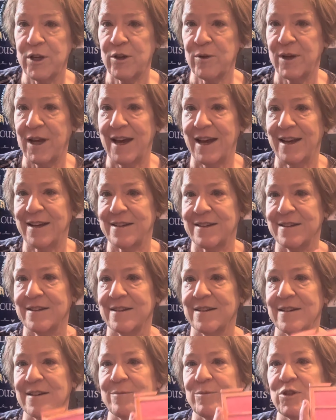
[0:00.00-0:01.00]
you get.
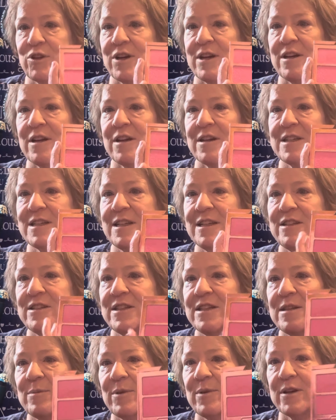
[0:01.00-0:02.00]
I'm trying not to let you
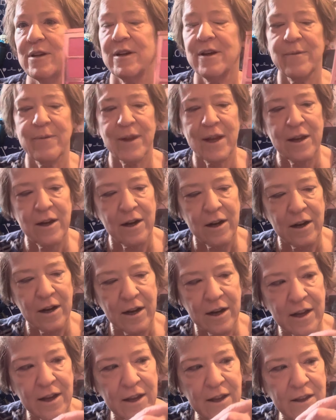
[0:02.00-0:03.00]
see the bar.
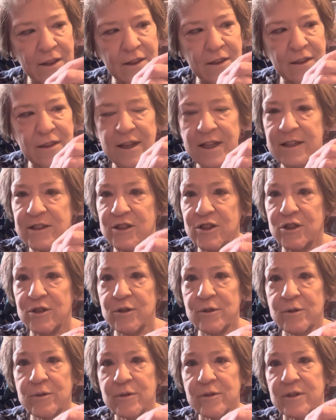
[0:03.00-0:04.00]
These
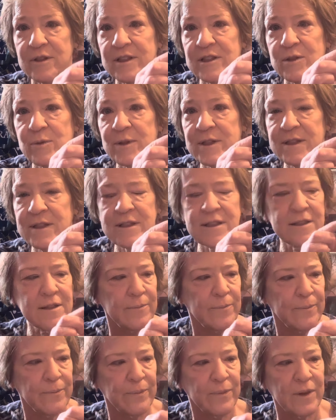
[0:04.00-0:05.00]
two, this one's
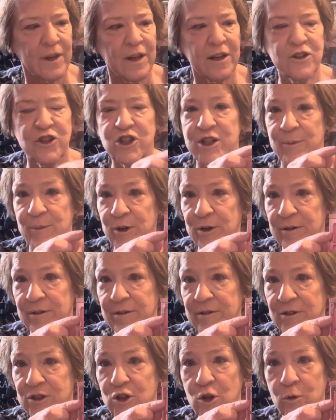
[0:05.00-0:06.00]
a shimmer,
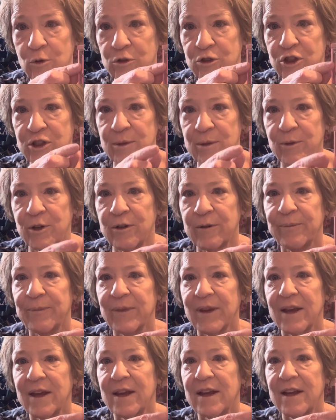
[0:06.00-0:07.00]
total shimmer.
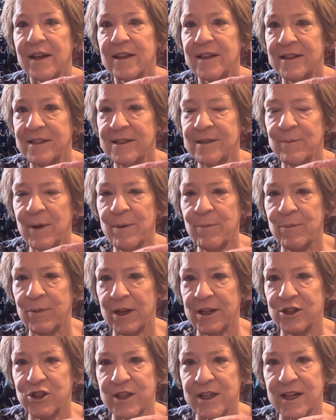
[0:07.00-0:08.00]
This is my
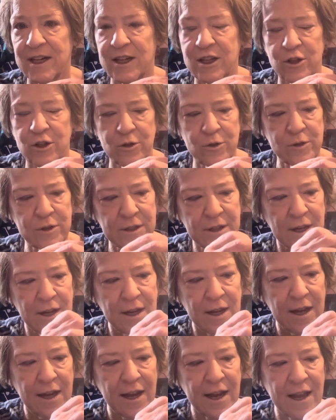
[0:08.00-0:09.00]
blush that I use.
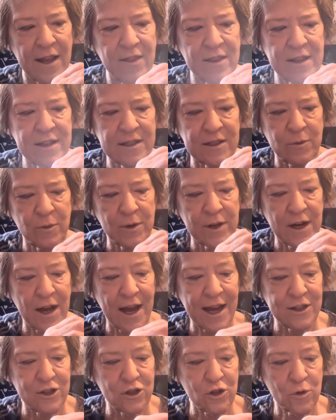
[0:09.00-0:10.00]
And this one
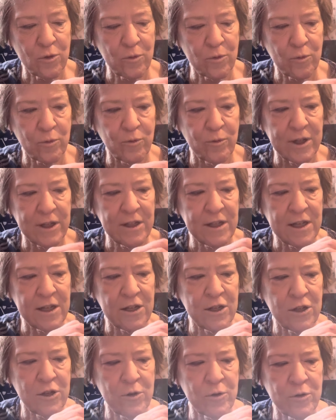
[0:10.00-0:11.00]
I don't really
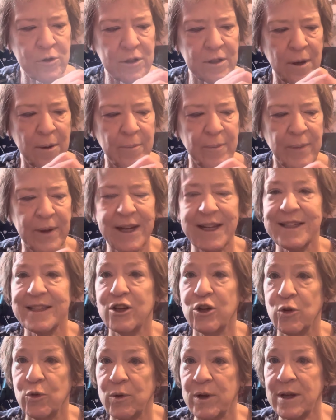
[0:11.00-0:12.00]
use, but it's a
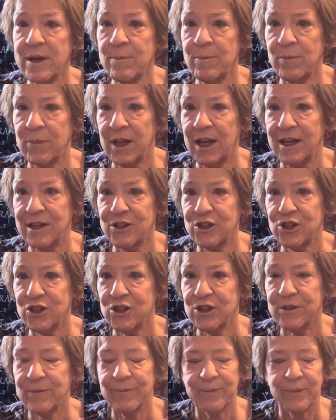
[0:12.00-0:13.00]
cream blush.